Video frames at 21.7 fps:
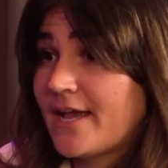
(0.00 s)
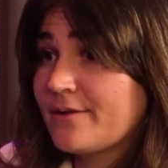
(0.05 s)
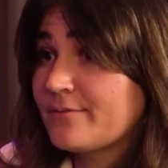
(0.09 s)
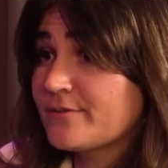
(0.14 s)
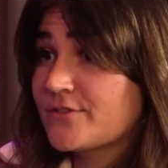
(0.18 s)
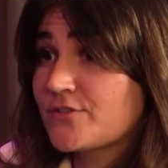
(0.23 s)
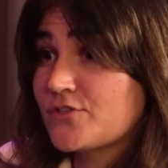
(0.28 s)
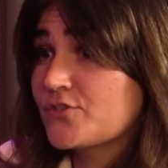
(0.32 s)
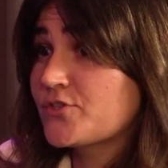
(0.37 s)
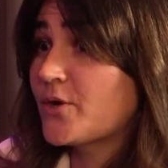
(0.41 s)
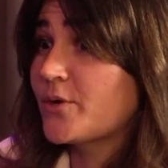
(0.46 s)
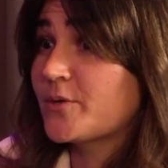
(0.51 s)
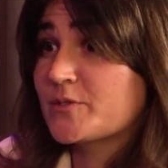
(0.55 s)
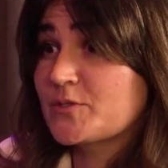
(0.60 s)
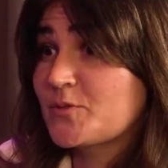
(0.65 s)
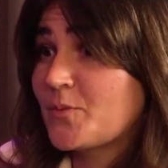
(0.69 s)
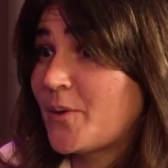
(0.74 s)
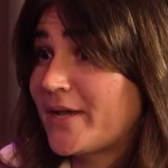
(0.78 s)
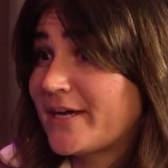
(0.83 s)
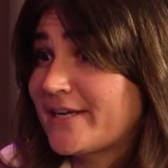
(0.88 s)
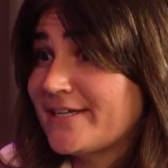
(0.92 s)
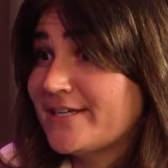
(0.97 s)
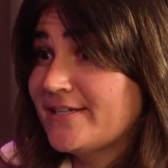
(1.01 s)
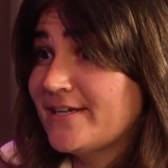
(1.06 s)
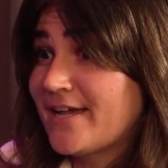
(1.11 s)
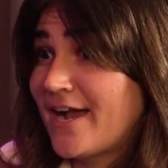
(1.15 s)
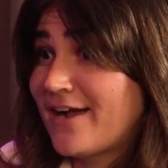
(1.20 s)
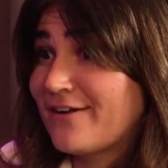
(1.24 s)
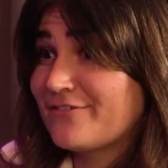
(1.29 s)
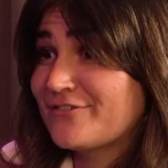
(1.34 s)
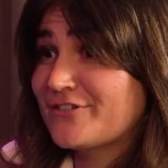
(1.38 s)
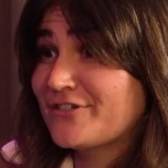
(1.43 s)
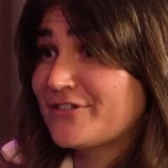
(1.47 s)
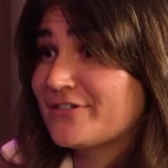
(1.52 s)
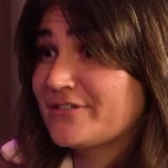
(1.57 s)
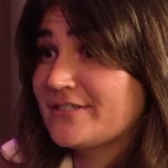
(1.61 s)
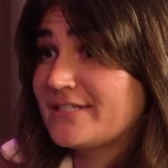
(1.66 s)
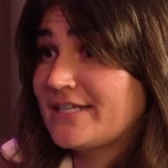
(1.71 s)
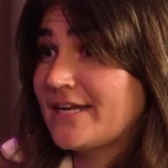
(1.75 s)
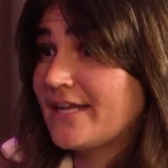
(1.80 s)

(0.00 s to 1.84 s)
and I was so sweaty after